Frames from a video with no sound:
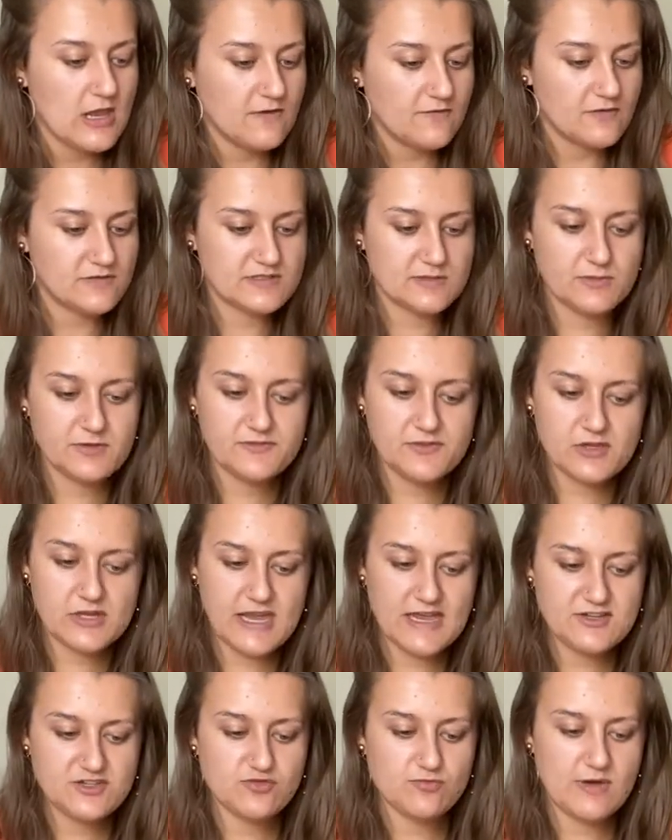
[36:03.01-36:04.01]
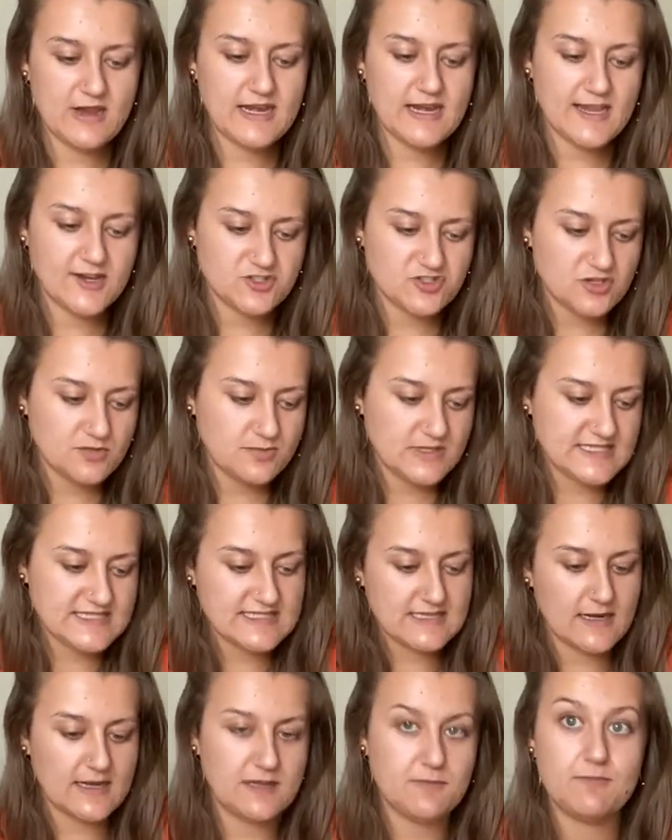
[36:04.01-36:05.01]
For some of you guys, you might actually be
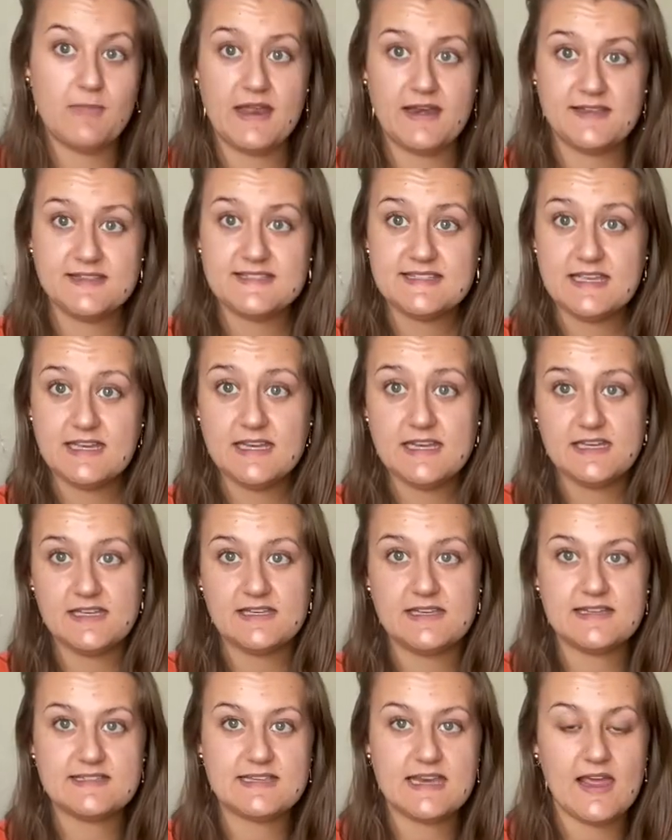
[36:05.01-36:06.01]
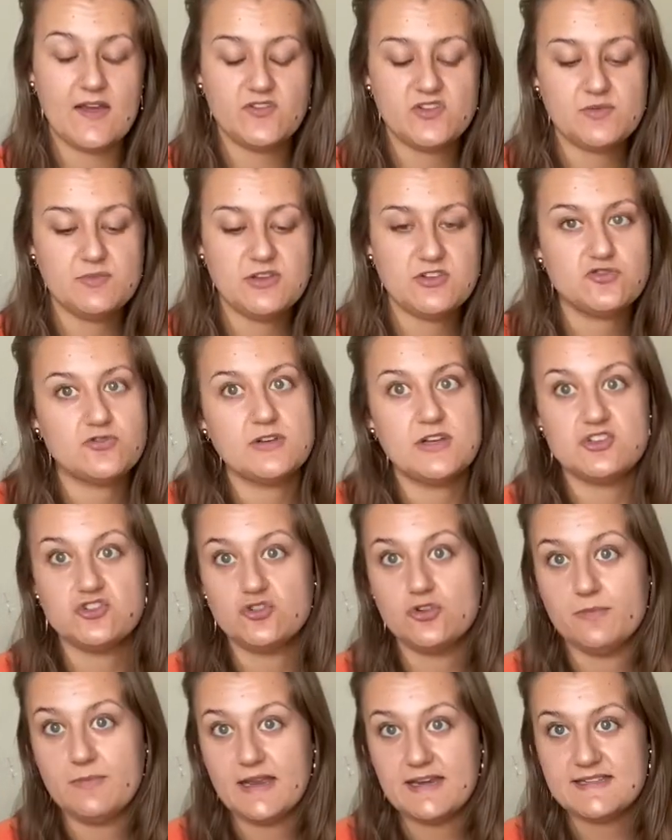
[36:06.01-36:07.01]
studying medicine. It doesn't have to be
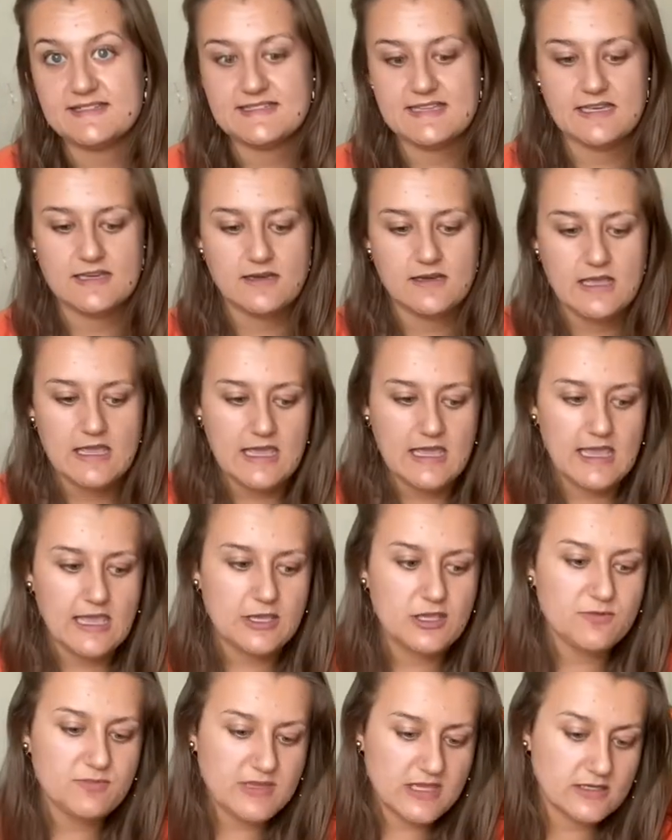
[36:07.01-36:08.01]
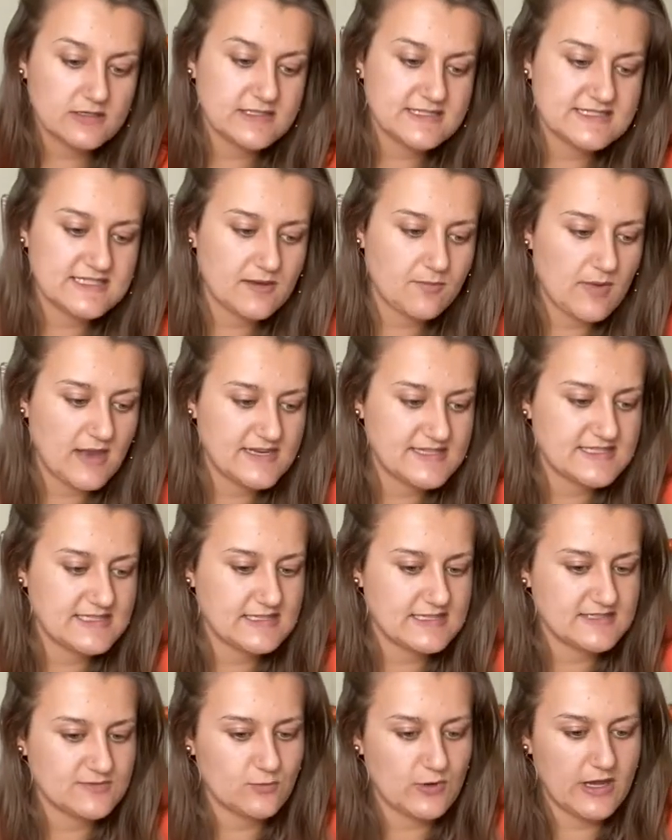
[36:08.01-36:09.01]
traditional medicine. It could be holistic medicine
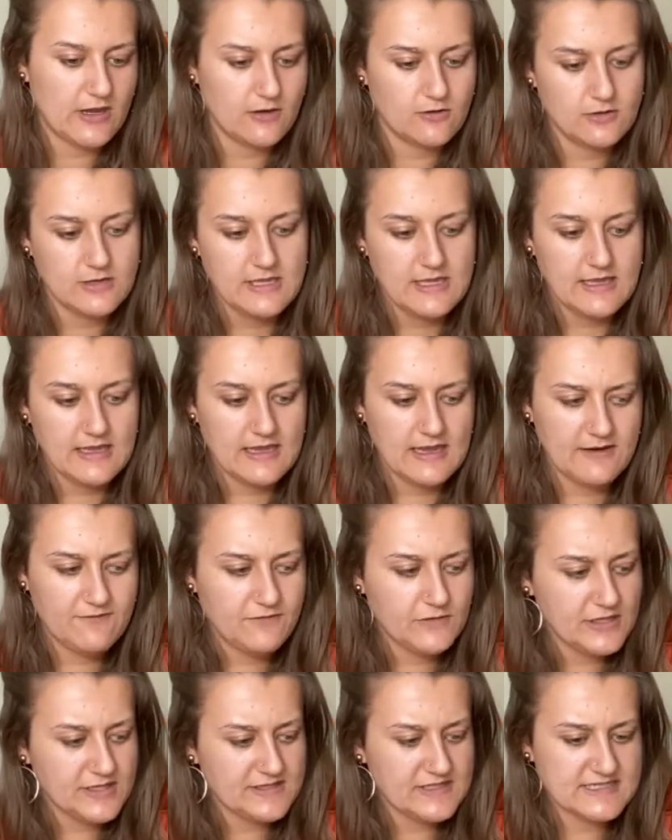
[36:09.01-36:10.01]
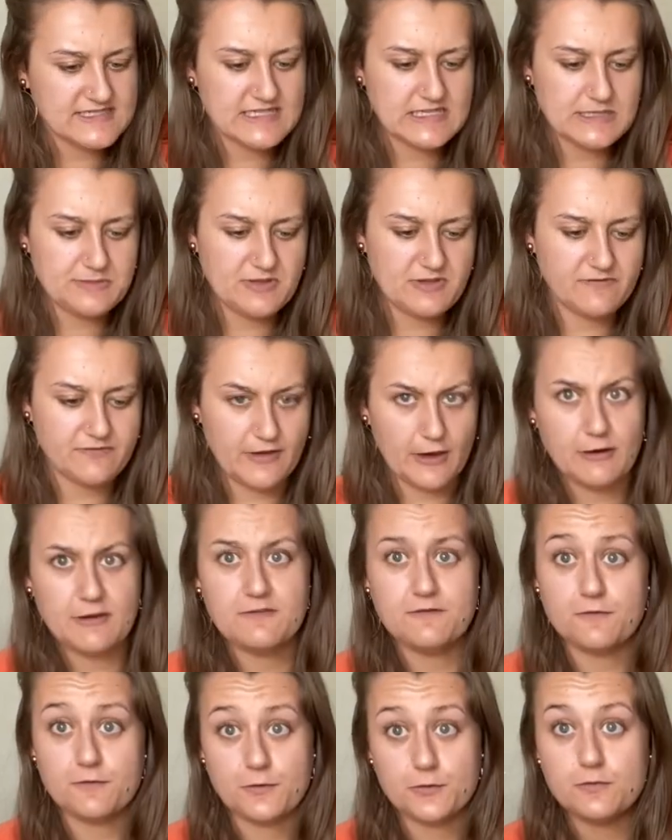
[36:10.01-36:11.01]
as well. I feel like that's going to be very
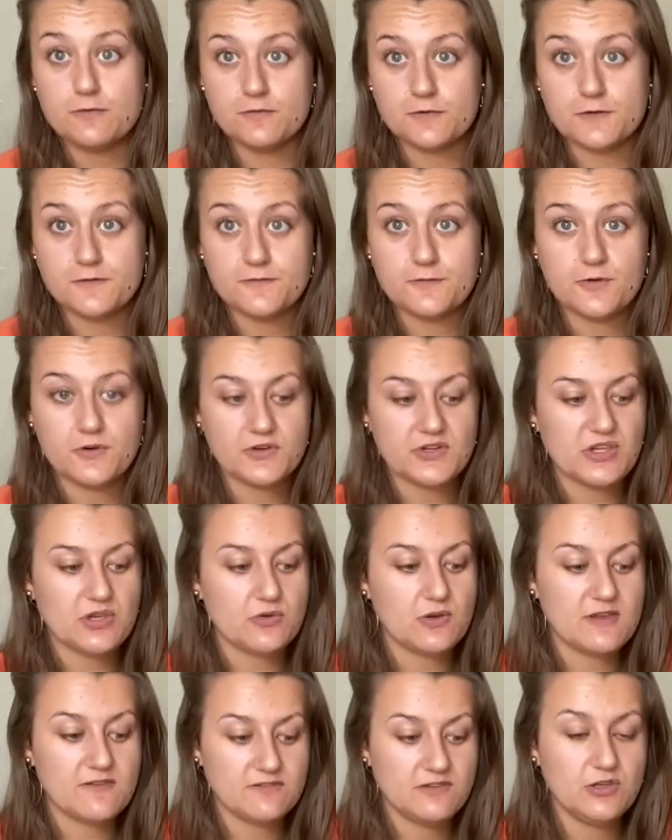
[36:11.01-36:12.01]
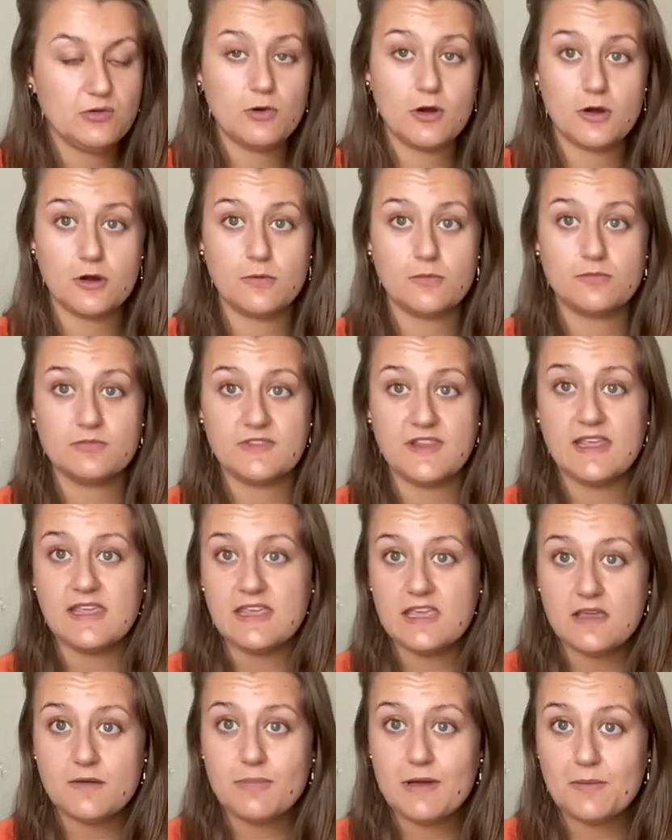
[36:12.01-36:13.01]
fruitful for you if you are
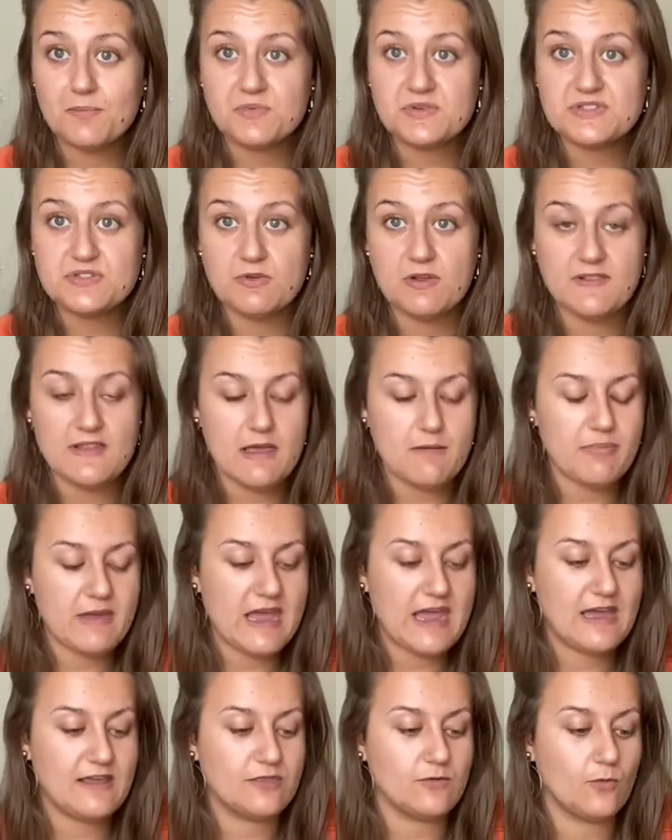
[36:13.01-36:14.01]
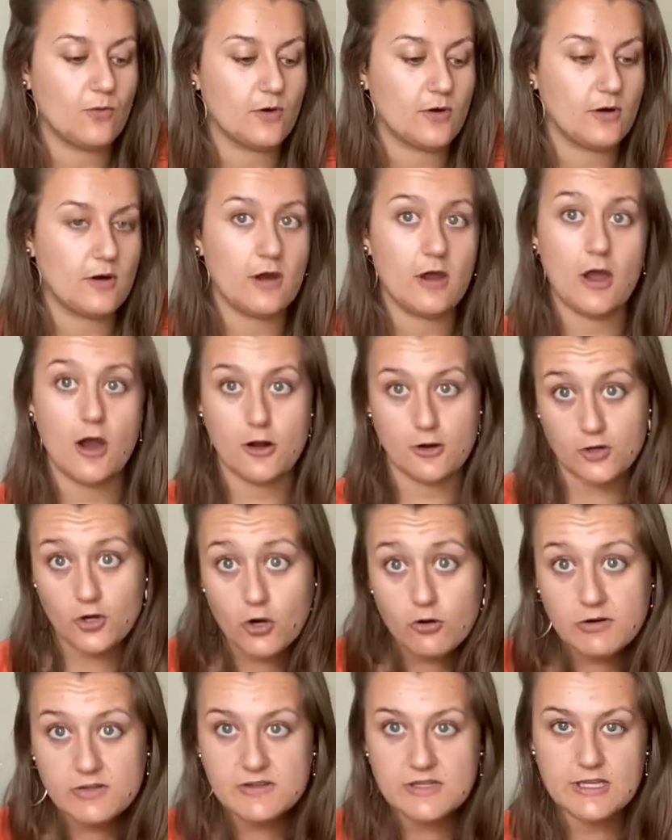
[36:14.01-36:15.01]
thinking about pursuing that path or are
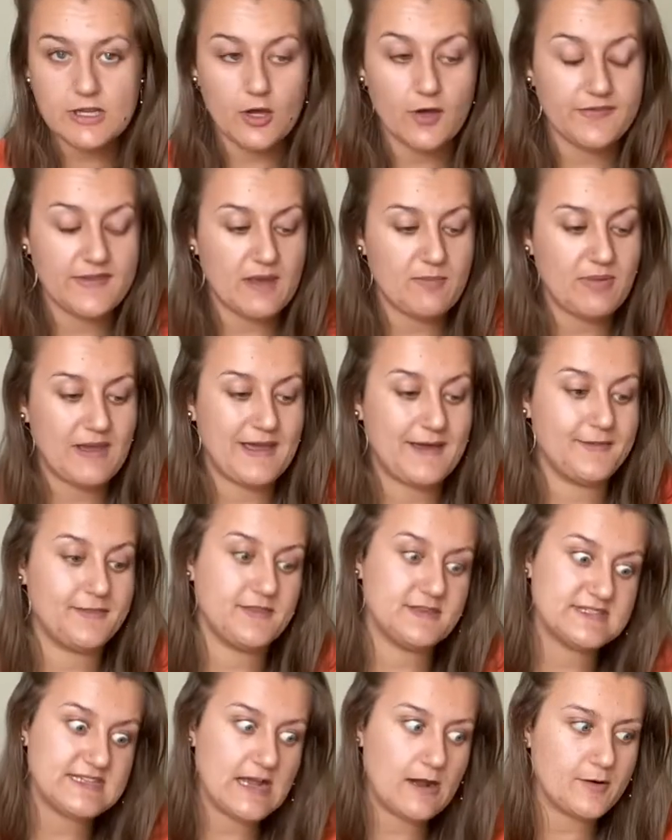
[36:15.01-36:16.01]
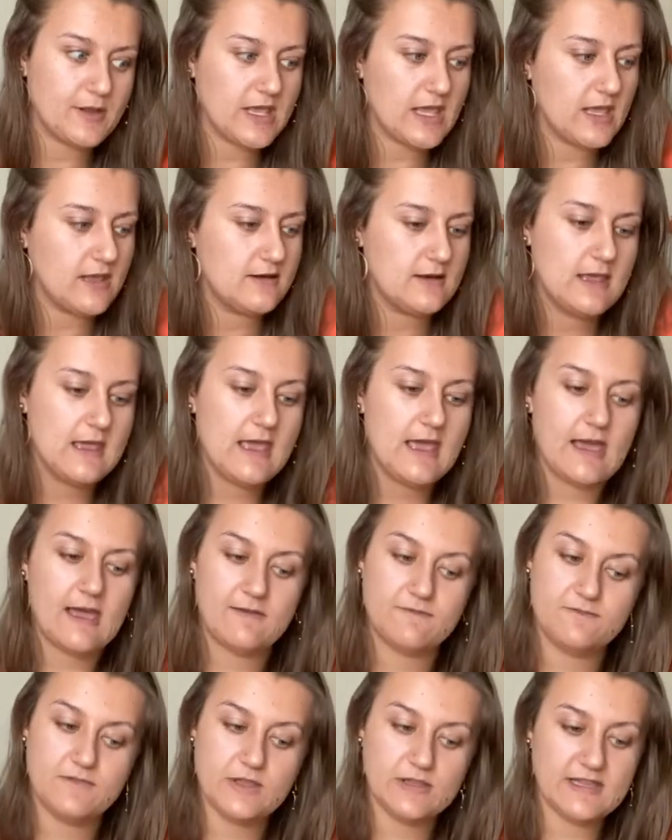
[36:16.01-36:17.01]
currently on that path and doubting it. I
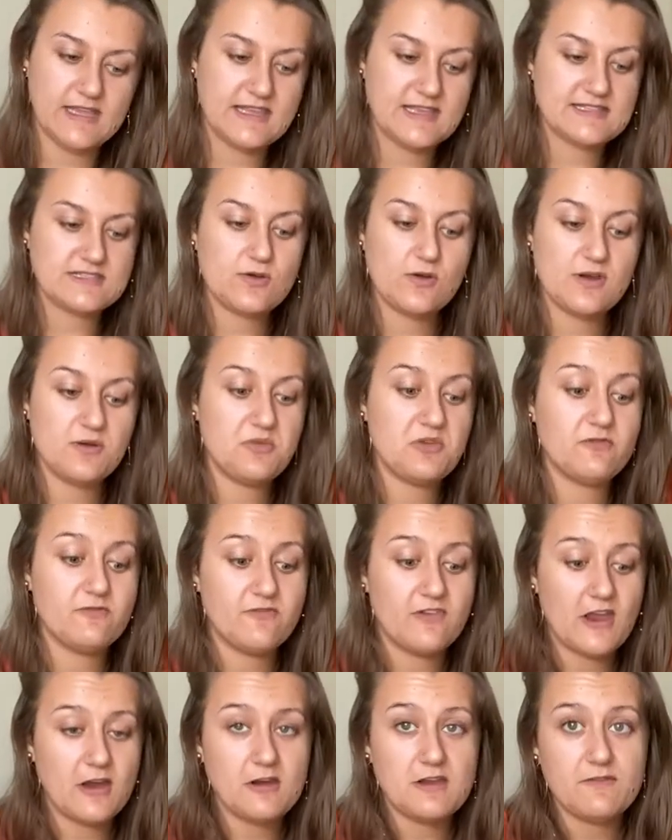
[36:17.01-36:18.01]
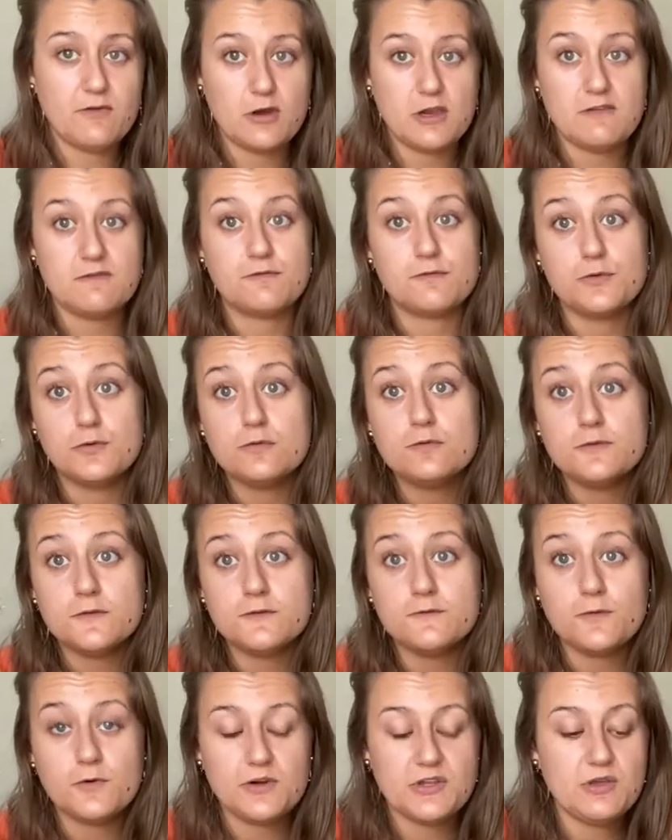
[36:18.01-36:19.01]
feel like it's going to be very, very fruitful
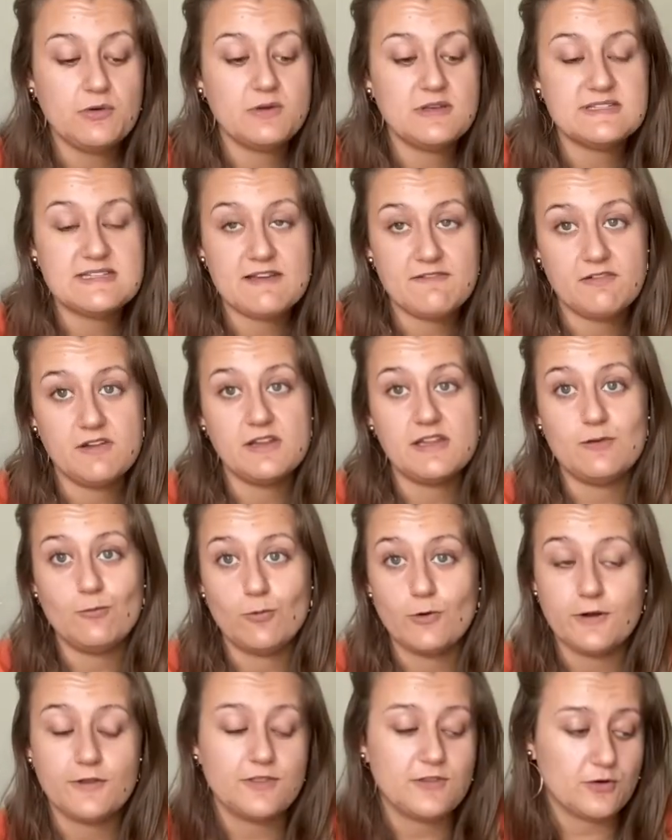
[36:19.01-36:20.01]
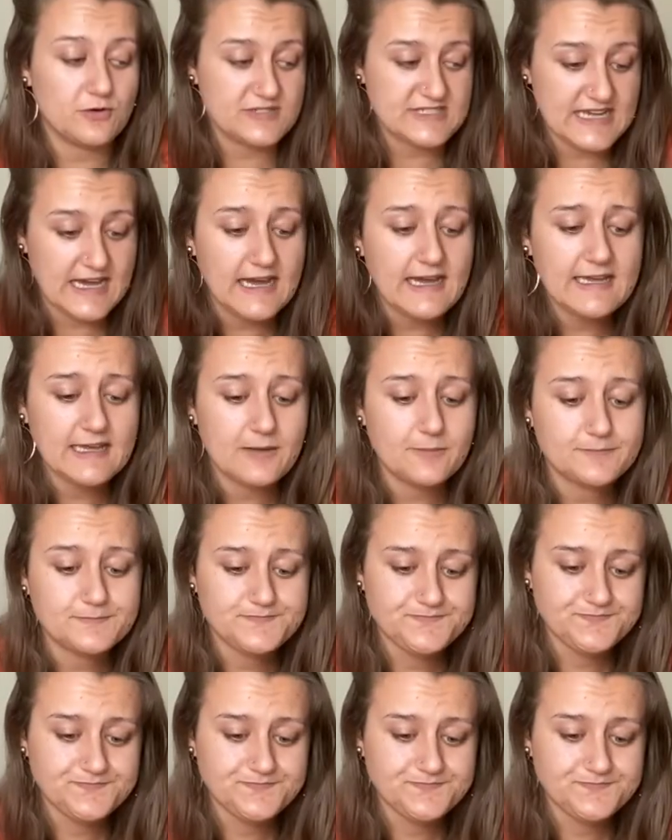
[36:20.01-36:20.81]
for you and definitely worth your time.